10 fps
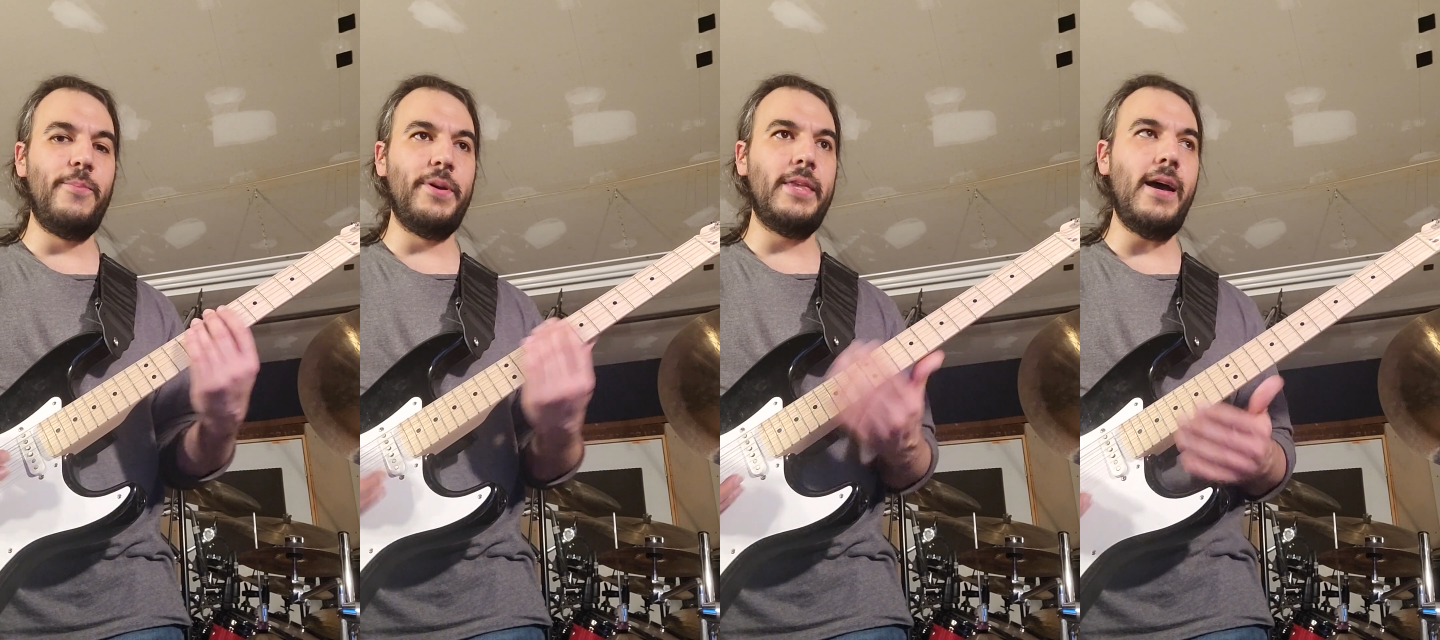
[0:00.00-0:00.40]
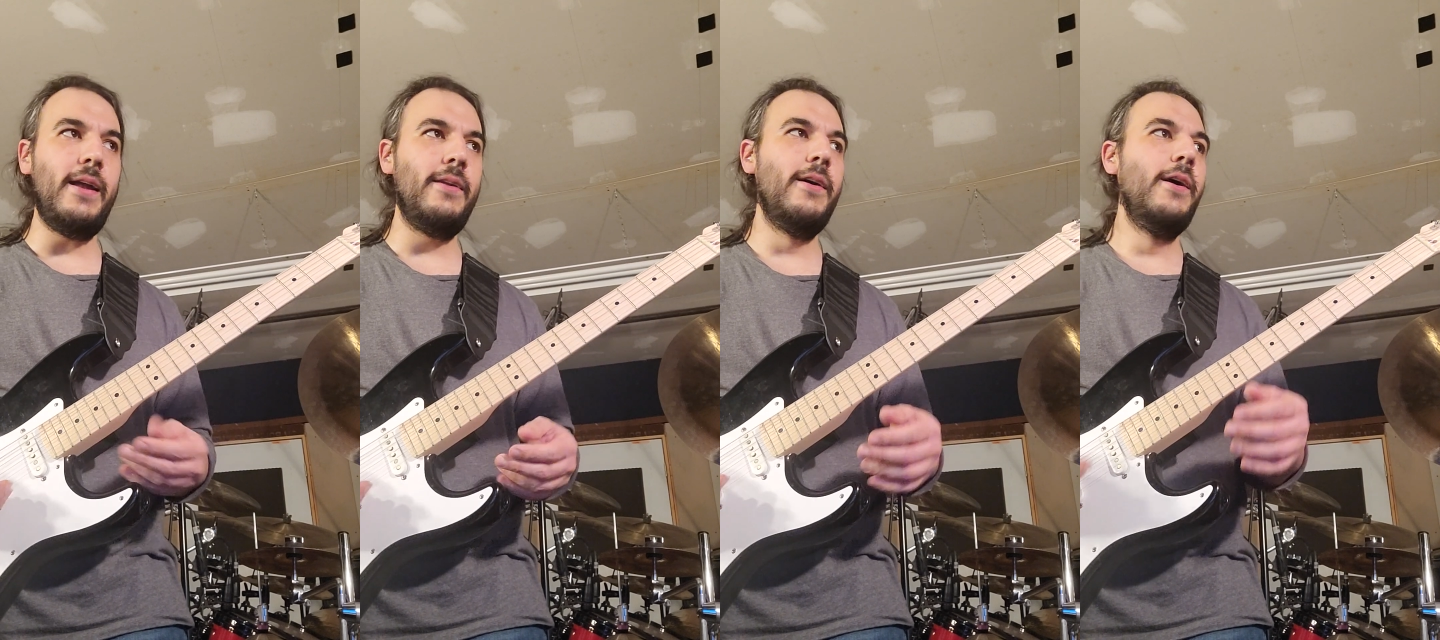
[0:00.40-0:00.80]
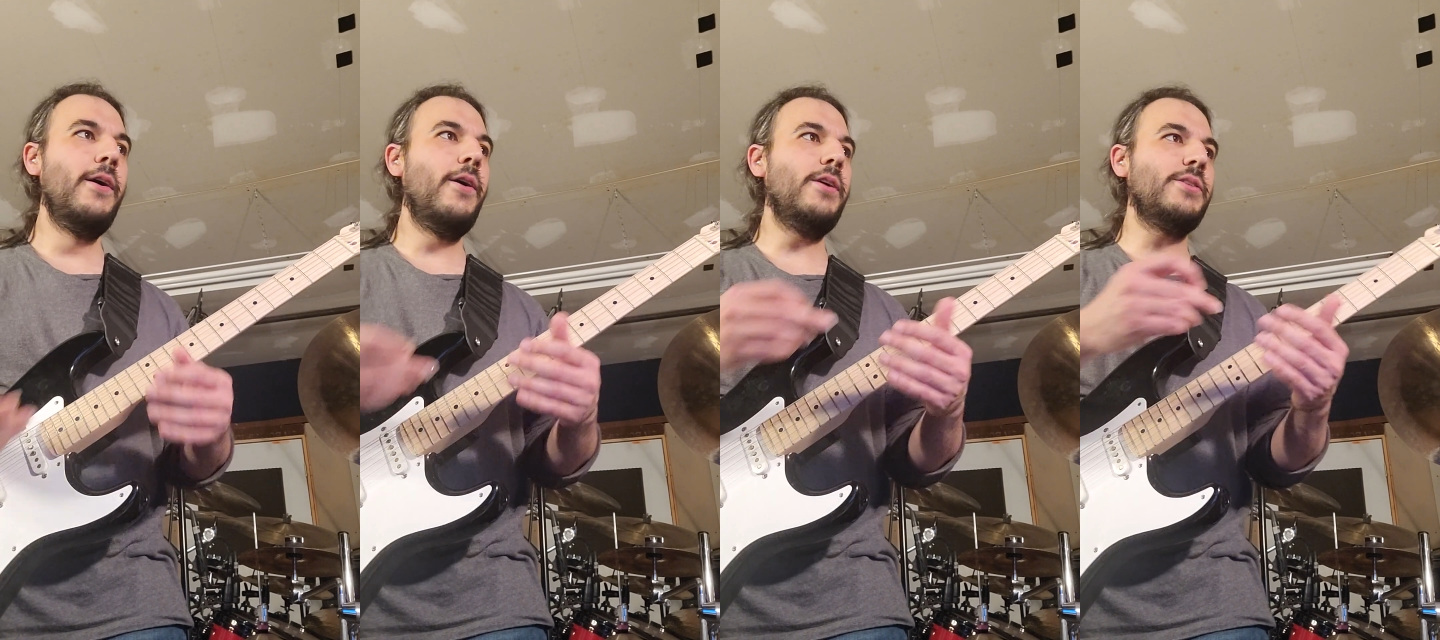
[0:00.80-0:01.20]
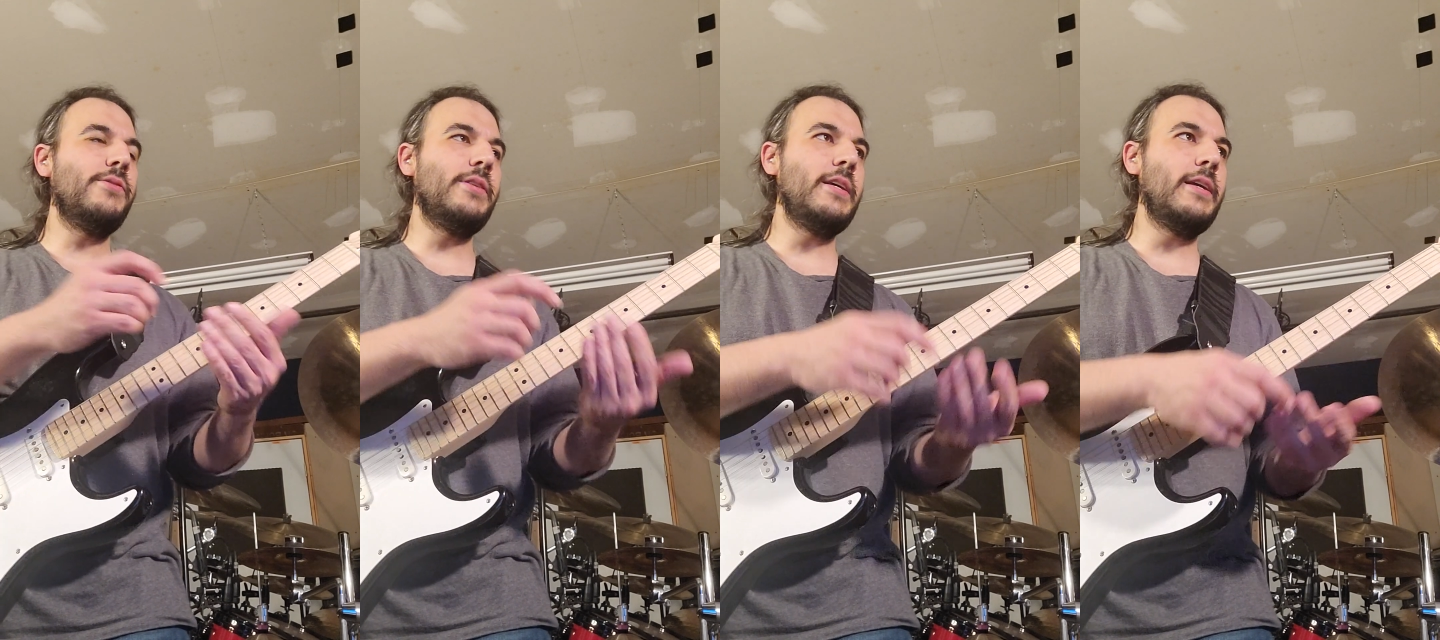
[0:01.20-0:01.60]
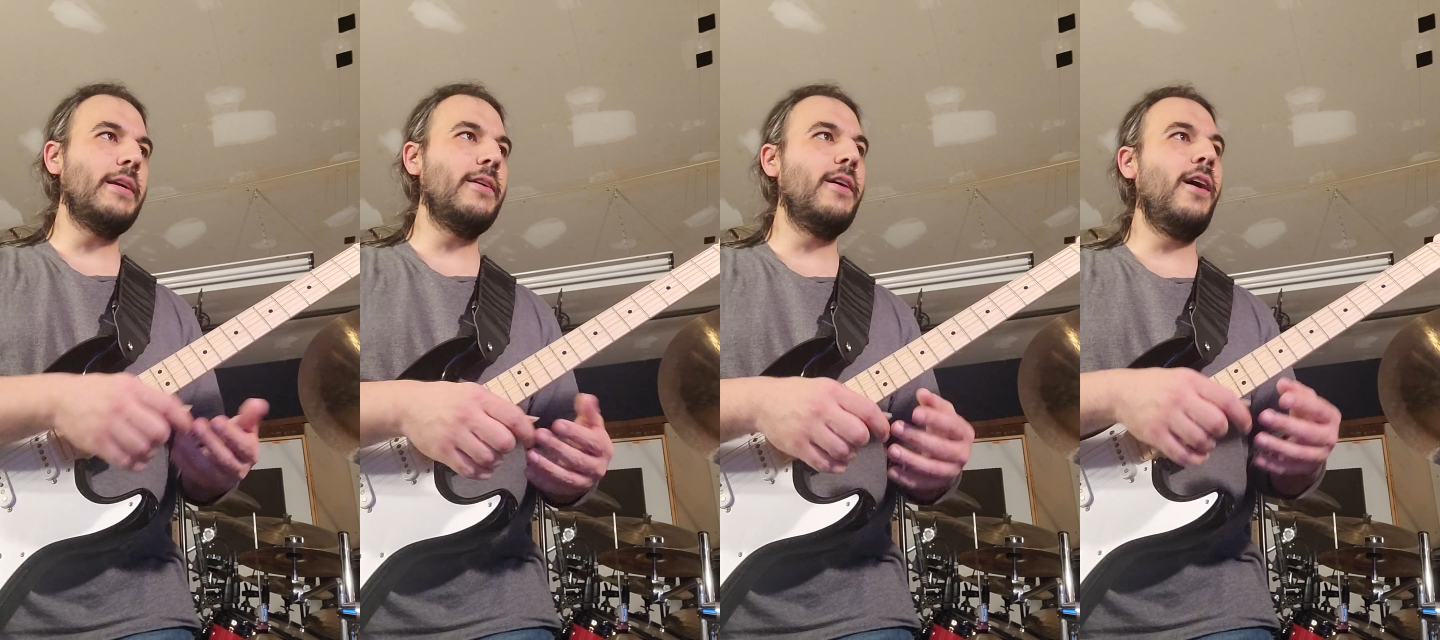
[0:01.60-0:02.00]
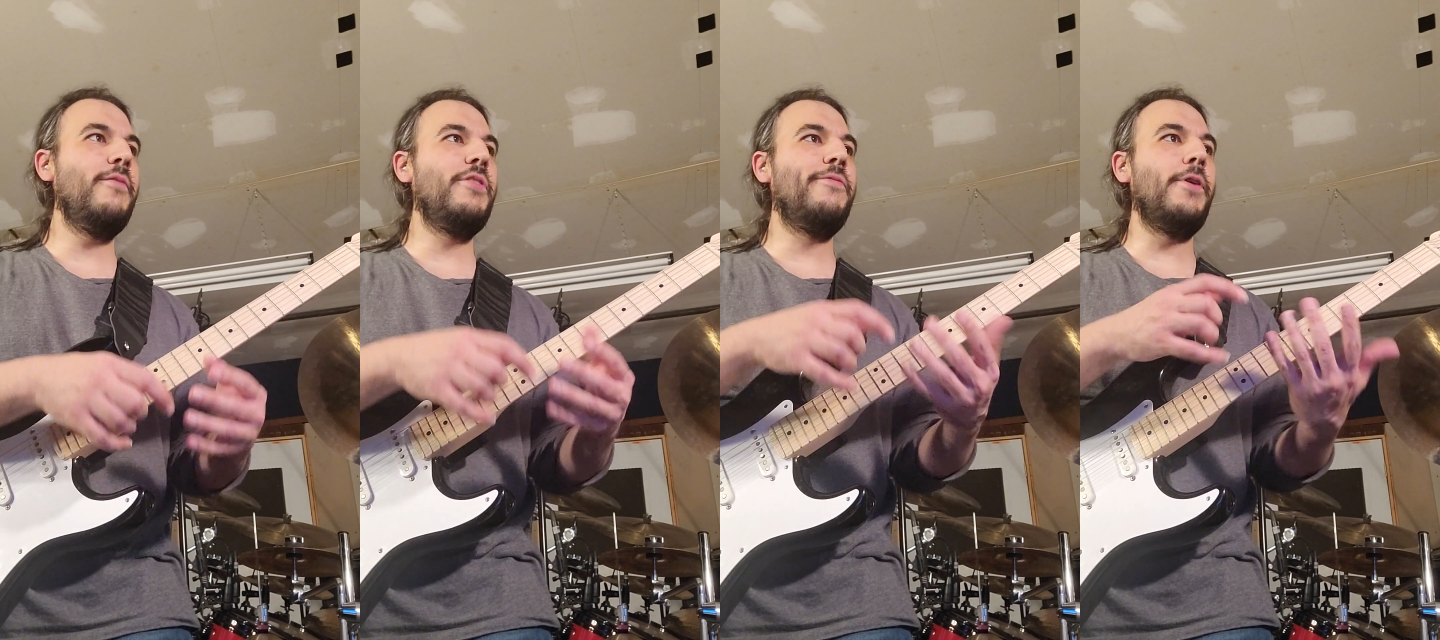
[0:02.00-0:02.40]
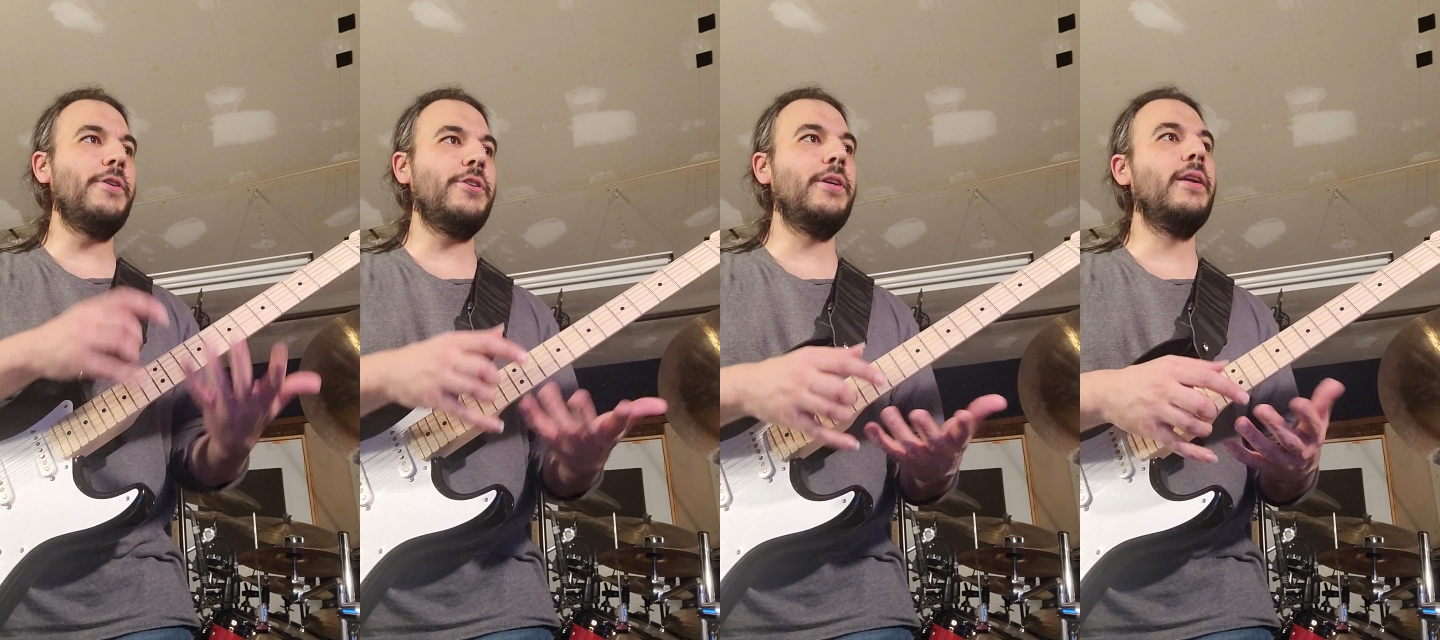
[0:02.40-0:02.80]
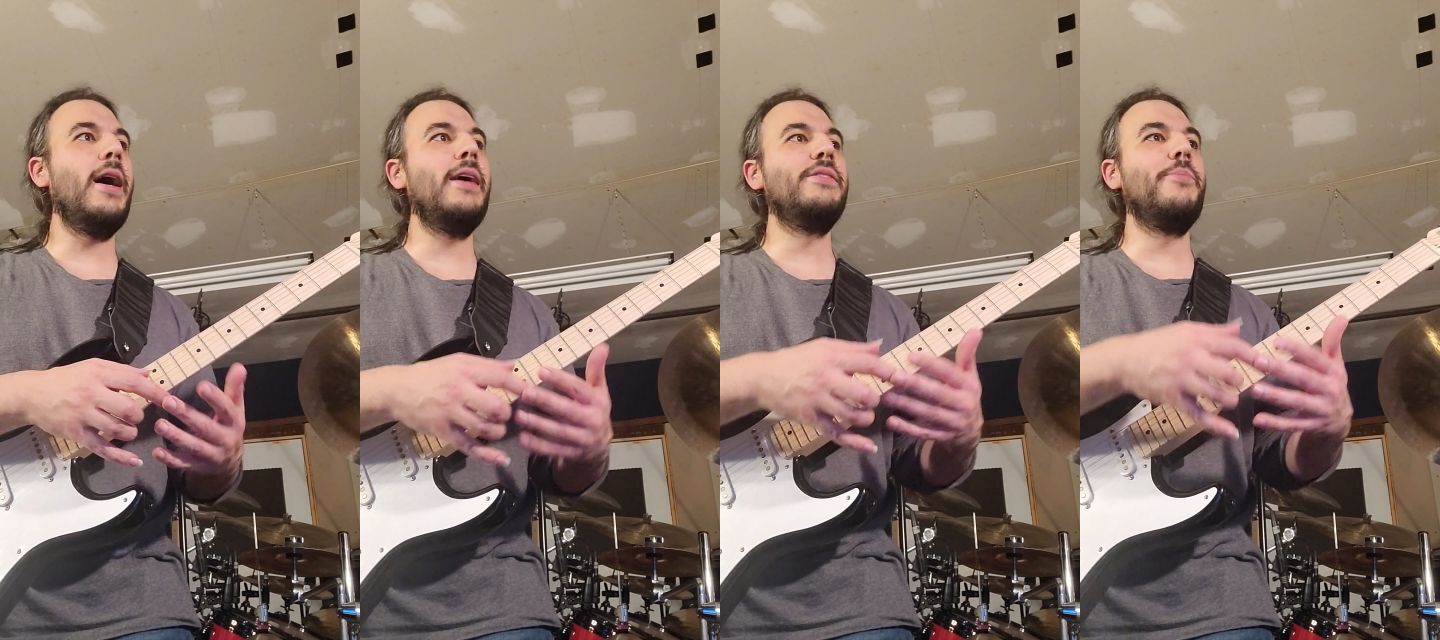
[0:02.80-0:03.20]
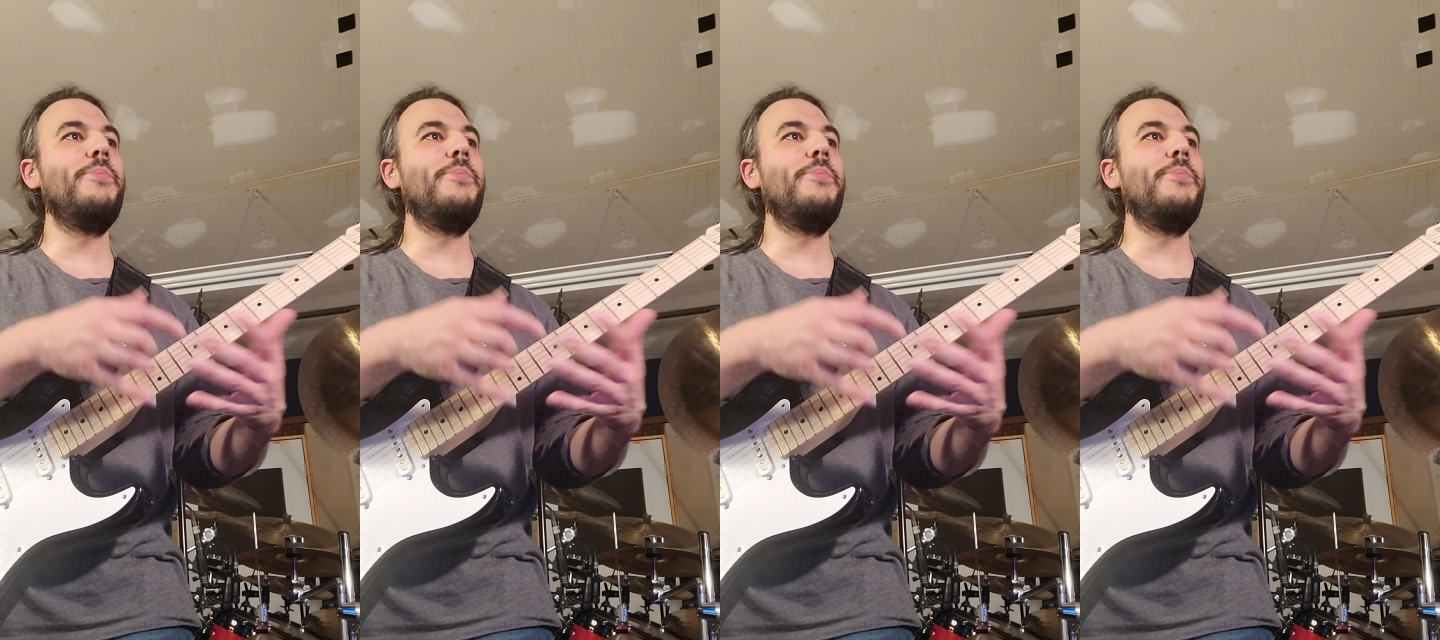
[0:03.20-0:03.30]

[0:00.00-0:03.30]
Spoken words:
but then also thinking of the function as the